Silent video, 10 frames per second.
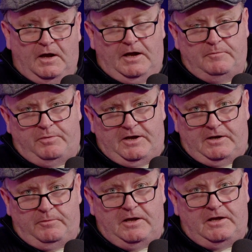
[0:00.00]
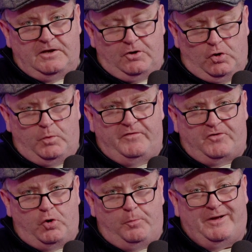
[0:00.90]
And by the way, we've
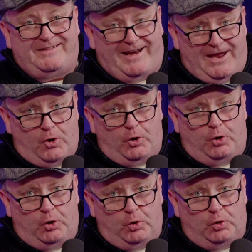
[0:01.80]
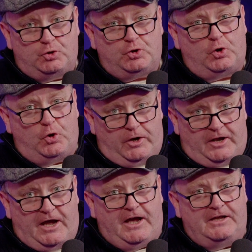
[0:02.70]
got Patreon now, so go to
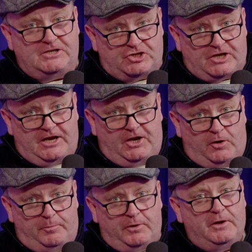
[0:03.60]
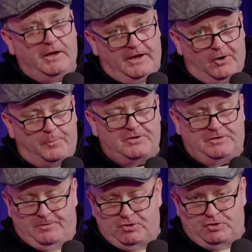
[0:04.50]
that and sign up. Help us to
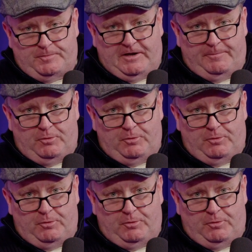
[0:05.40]
produce better